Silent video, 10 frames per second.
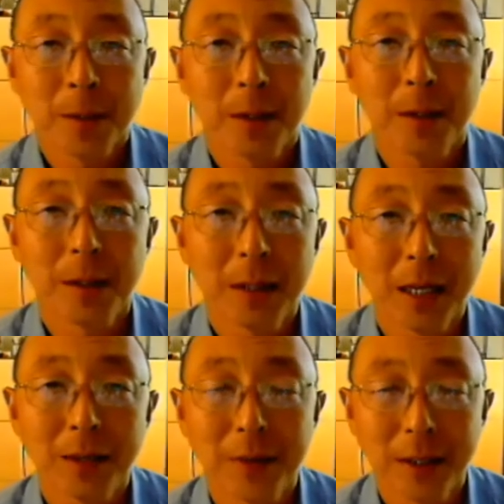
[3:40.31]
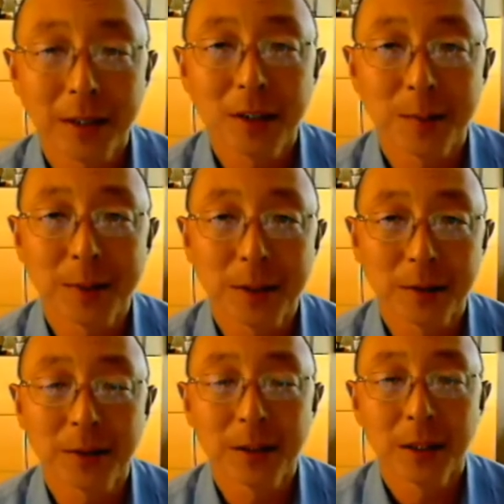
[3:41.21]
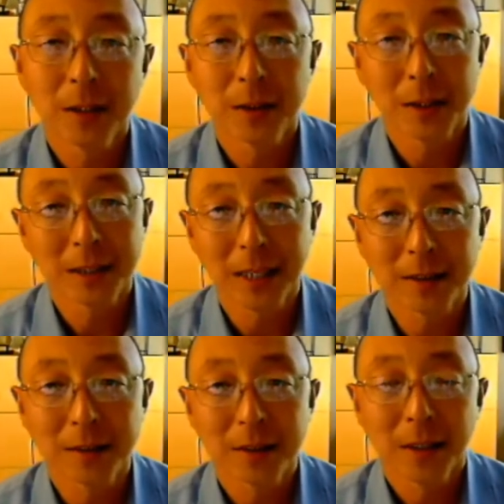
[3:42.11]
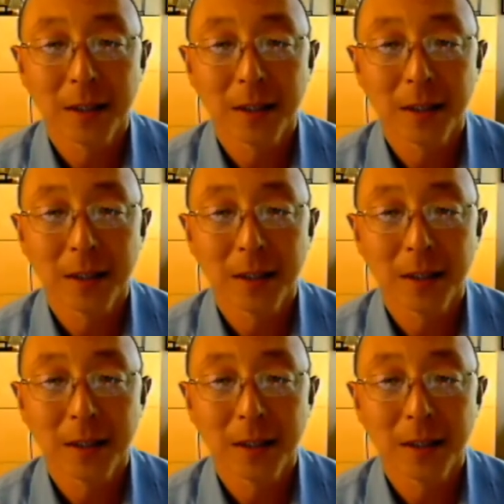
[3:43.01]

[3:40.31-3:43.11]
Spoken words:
in native English speakers, such as